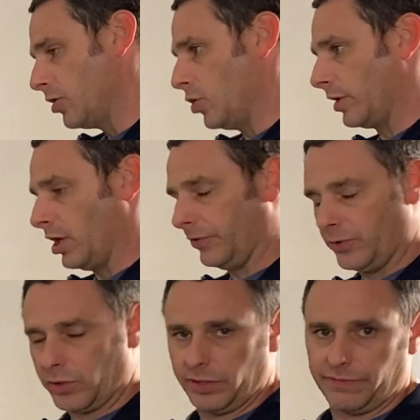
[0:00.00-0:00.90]
You can
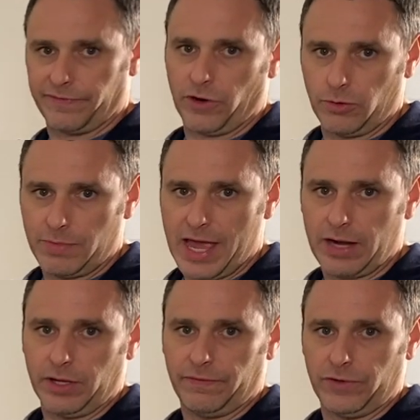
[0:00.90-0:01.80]
also confirm
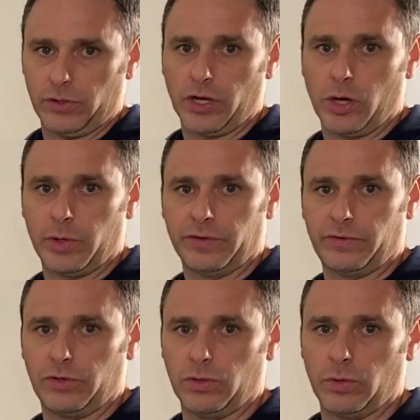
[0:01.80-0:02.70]
that if you go
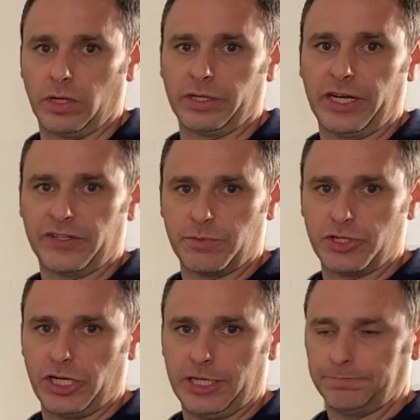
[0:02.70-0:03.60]
into a Linux
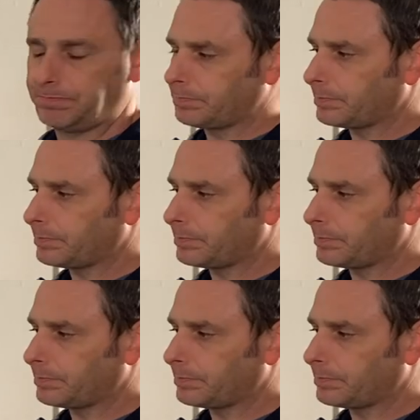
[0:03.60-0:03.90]
machine,